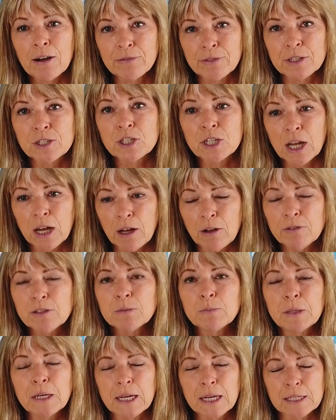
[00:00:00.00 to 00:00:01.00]
off the
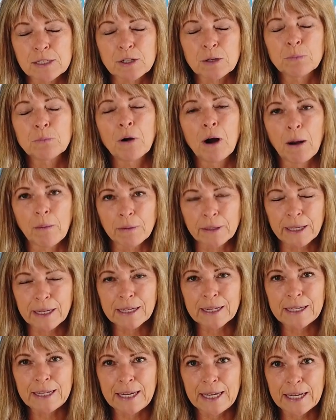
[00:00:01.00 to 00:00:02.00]
shelves because they're probably
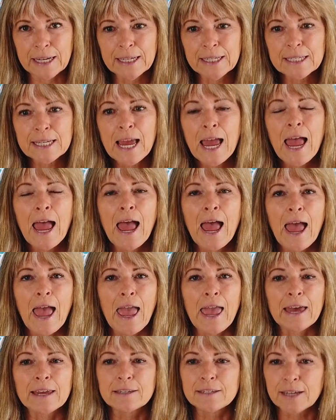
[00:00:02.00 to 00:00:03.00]
going to need it,
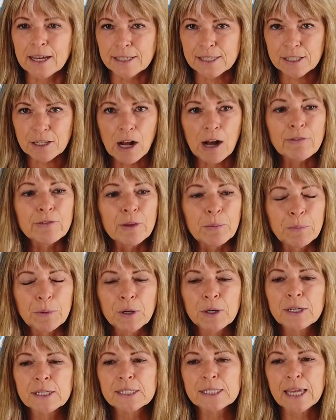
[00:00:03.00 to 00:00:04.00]
and dust off the
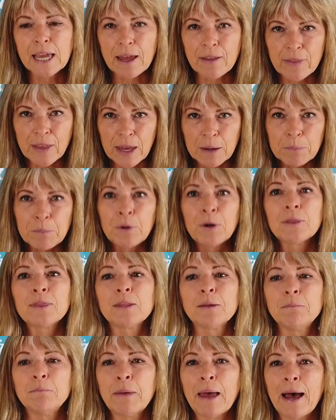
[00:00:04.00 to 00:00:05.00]
books and then
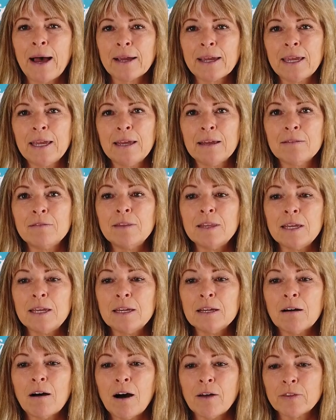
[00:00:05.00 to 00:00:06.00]
put them back
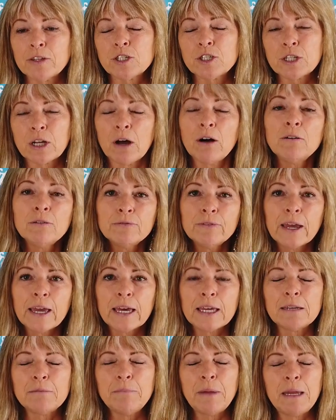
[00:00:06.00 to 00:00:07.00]
on the shelf,
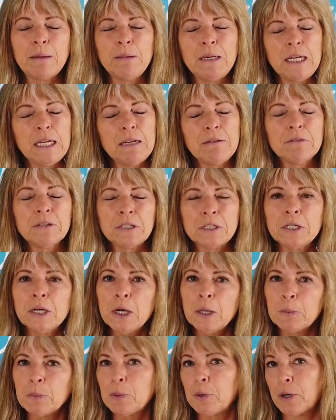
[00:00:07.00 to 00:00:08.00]
and maybe even
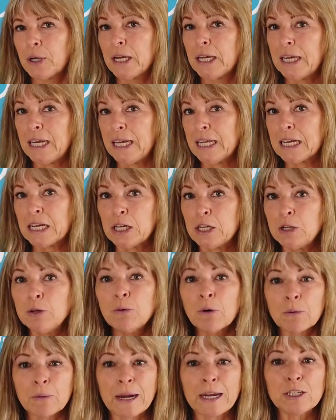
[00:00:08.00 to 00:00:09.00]
put it in a
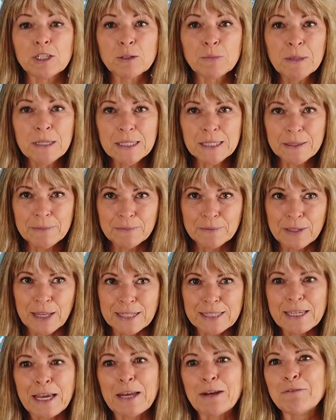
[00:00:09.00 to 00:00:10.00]
new arrangement.
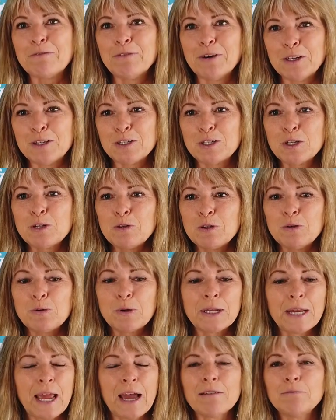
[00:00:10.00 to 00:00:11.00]
That's kind of fun too. You
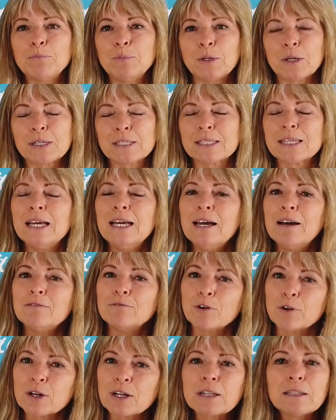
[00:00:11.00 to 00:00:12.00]
can have books
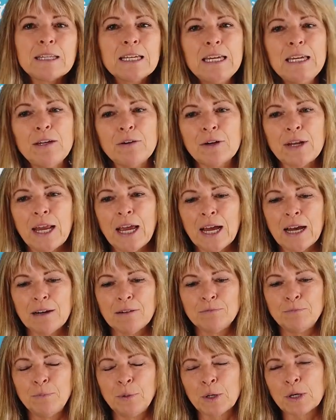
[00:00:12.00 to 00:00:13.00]
vertically, you can
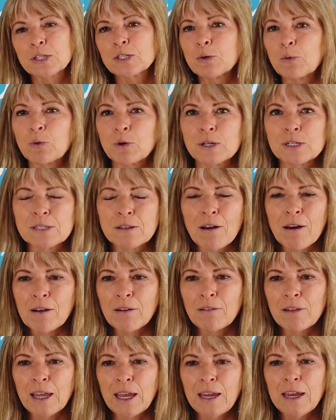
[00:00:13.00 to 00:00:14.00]
have books
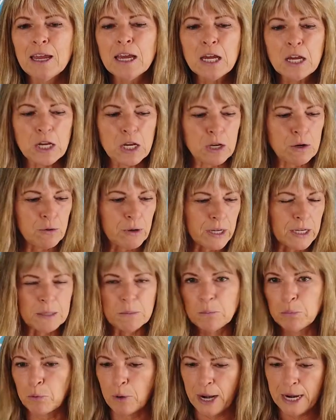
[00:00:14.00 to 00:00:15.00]
horizontally, you
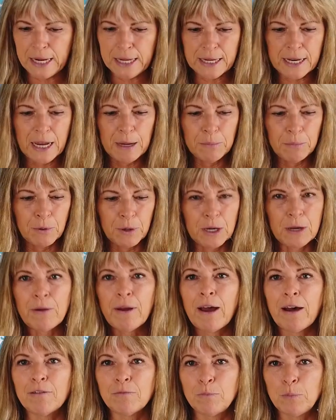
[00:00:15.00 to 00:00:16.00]
can break it up where you
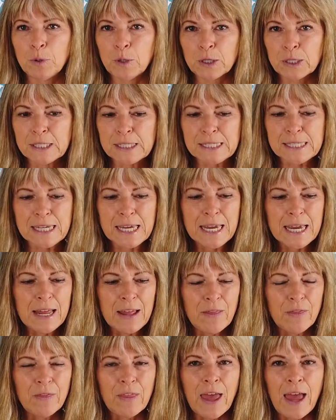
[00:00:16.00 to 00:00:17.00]
have books
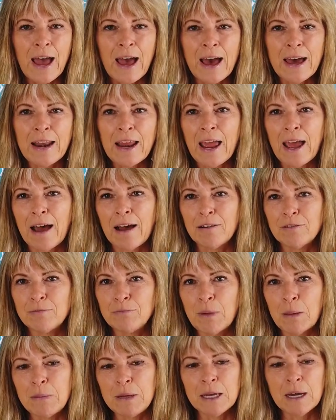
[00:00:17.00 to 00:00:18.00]
that have
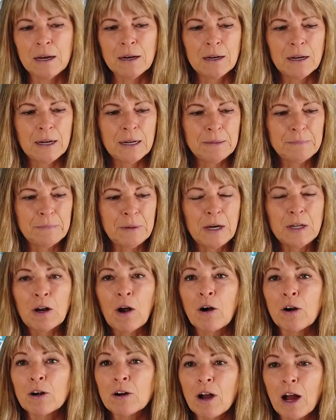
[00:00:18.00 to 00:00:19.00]
maybe an
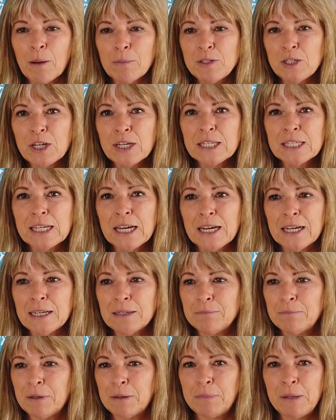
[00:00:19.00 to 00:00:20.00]
art object,
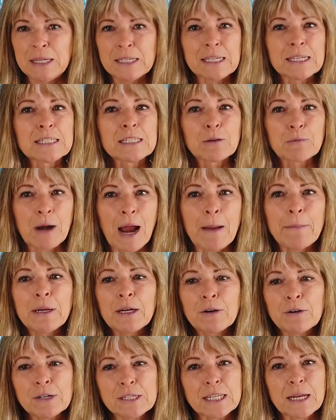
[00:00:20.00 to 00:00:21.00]
a piece of
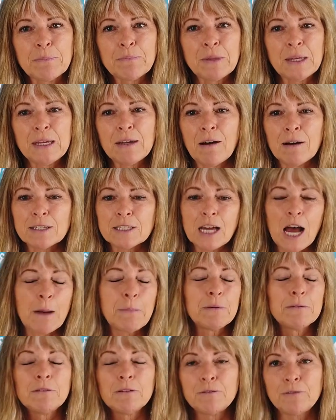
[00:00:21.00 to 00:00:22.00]
ceramic or something on
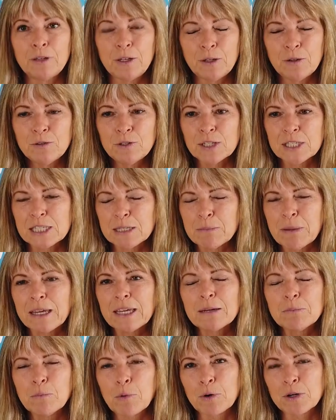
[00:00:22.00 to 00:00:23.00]
top of a few, just to
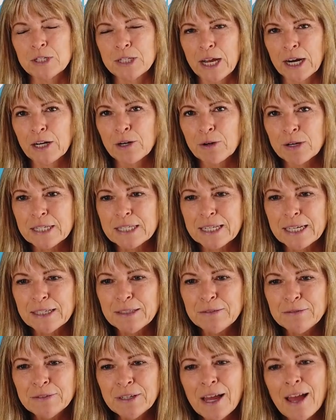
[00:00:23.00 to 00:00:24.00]
make it more
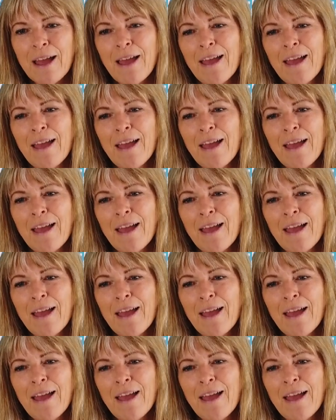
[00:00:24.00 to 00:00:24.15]
decorative.